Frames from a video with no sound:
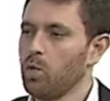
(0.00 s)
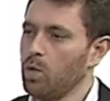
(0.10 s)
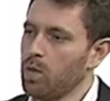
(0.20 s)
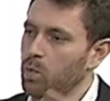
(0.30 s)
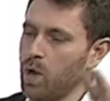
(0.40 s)

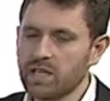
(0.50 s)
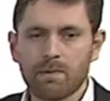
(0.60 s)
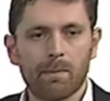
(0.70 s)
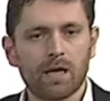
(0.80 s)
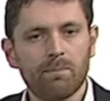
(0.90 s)
Where's
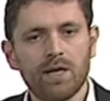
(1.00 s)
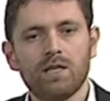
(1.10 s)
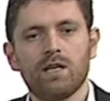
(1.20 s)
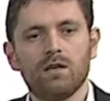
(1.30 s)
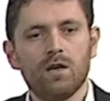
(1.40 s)
public
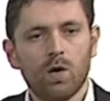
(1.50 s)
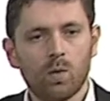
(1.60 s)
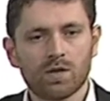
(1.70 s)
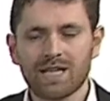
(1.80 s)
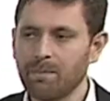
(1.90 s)
opinion?
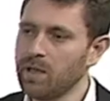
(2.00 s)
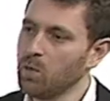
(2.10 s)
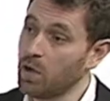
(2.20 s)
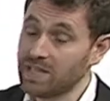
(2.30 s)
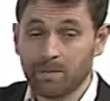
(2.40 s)
What's happening
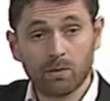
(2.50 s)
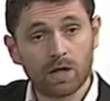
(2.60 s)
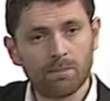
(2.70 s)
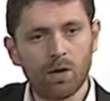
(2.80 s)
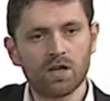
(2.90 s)
with our
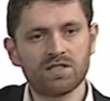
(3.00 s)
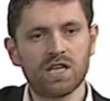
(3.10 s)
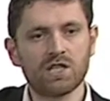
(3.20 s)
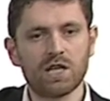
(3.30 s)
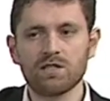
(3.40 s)
policy
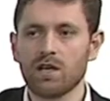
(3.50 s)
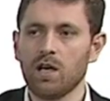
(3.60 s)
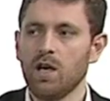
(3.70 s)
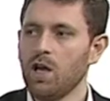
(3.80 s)
agenda?